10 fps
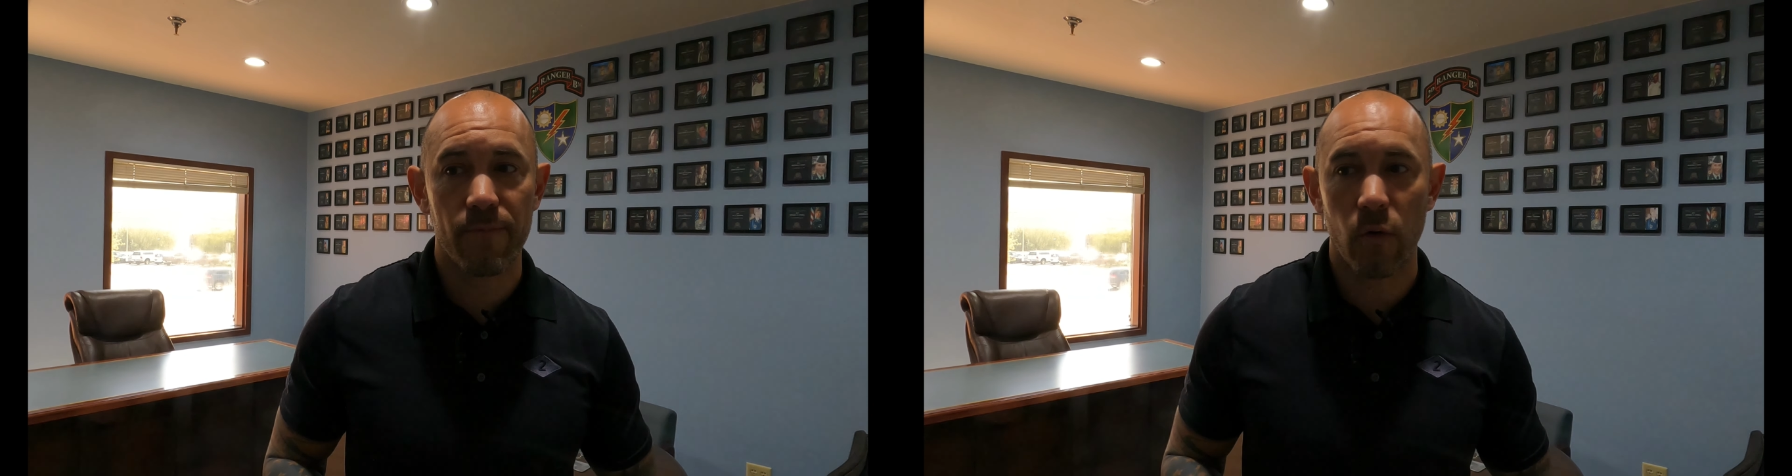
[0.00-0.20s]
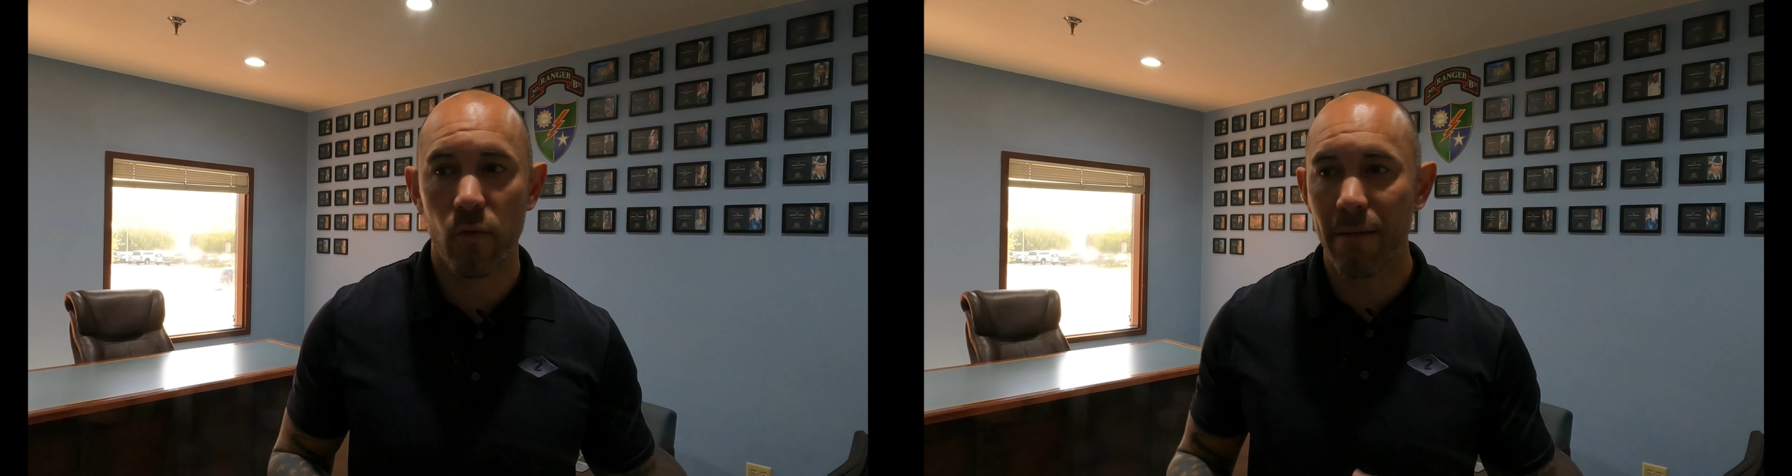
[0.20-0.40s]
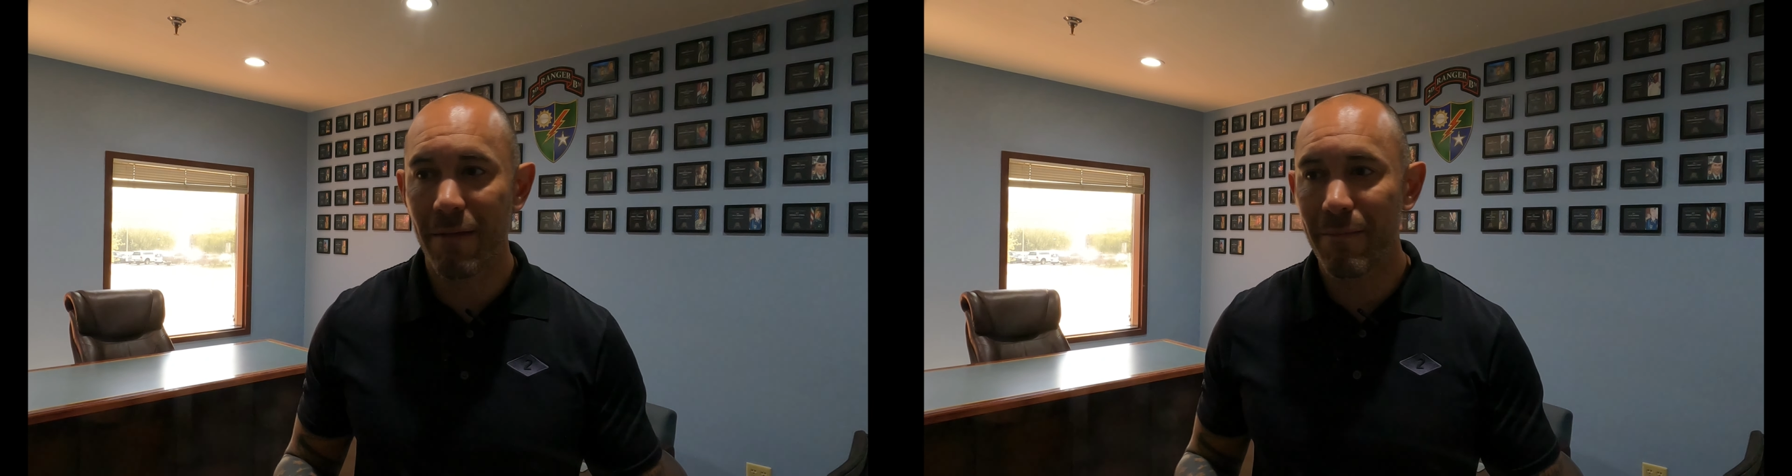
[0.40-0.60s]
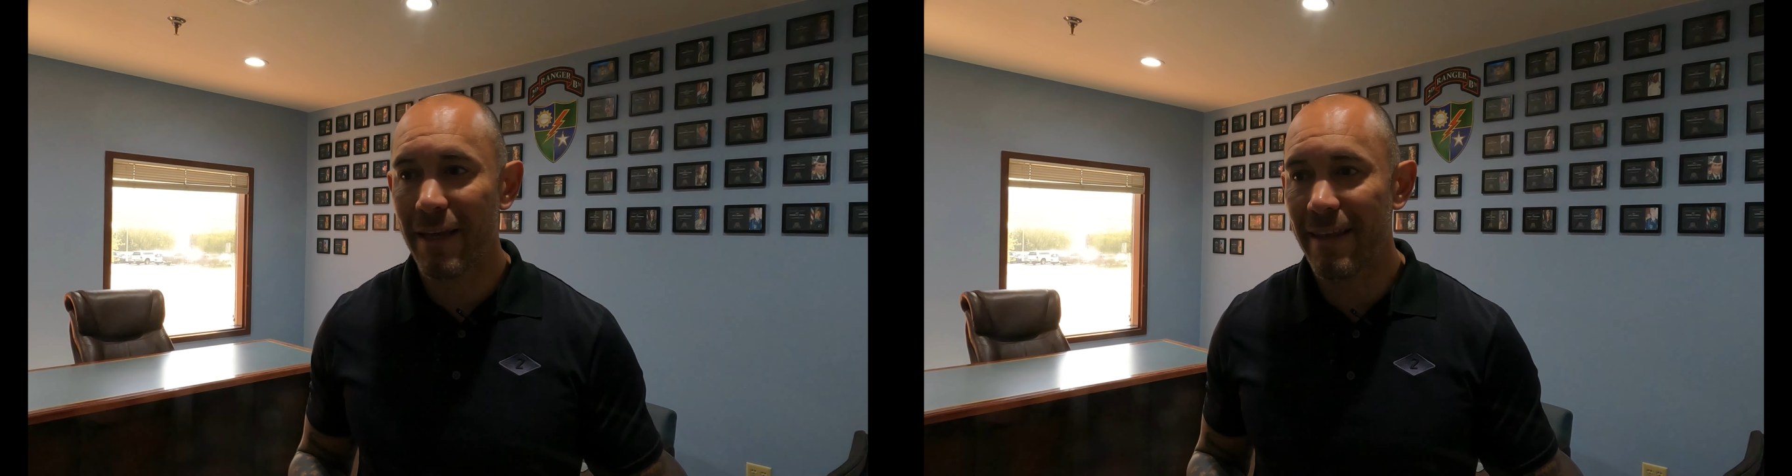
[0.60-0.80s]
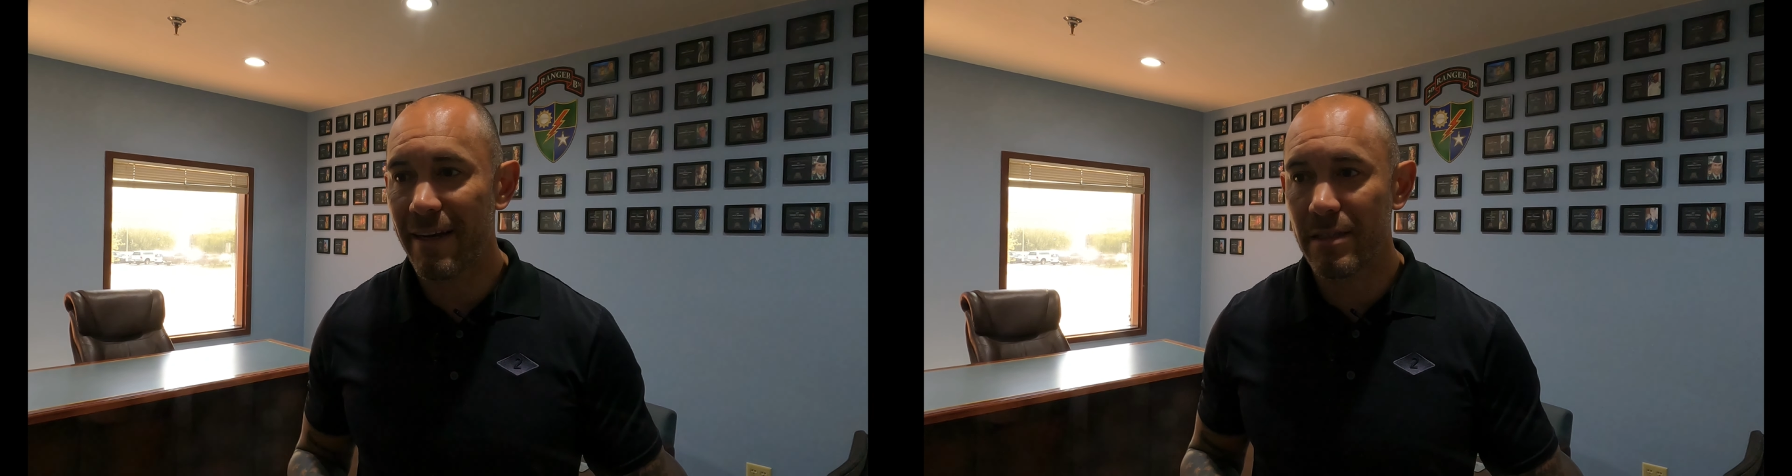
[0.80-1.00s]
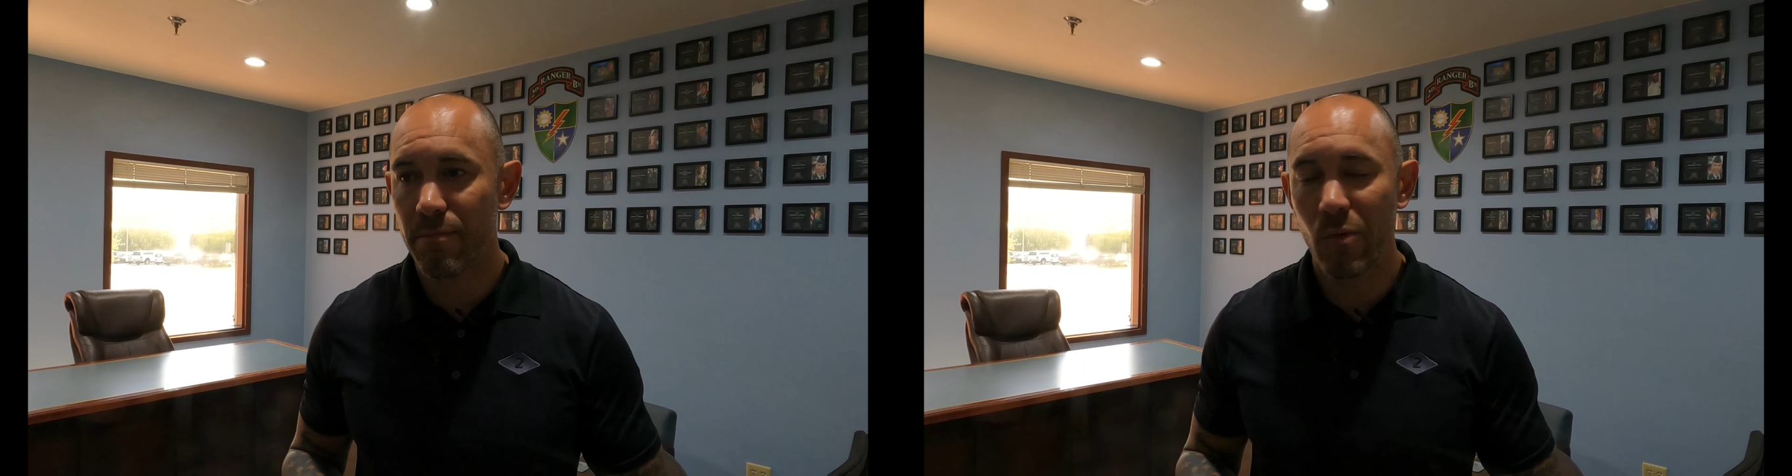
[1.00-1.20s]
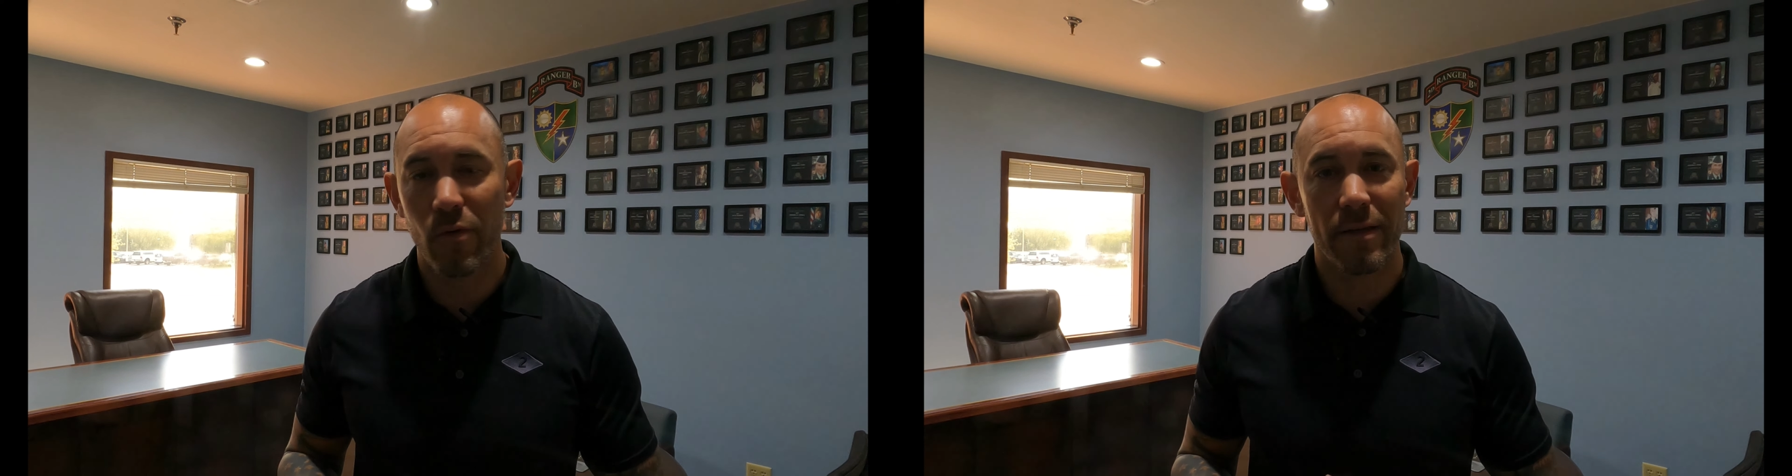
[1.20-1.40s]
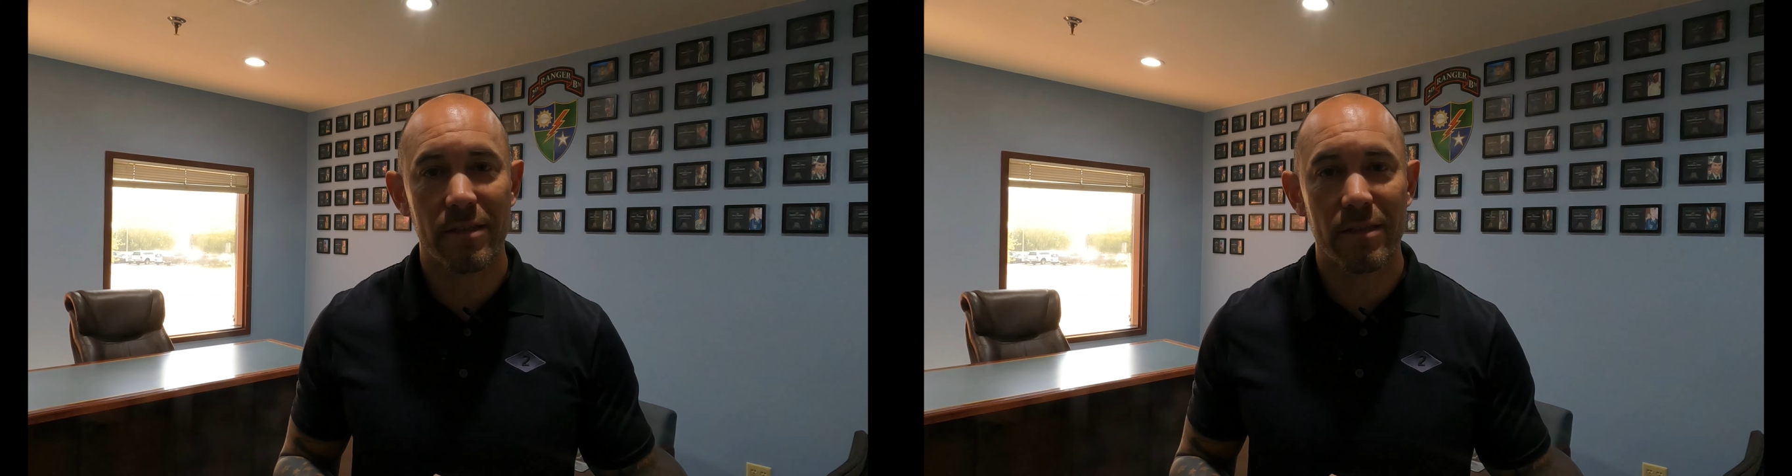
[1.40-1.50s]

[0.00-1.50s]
What I mean by that is be willing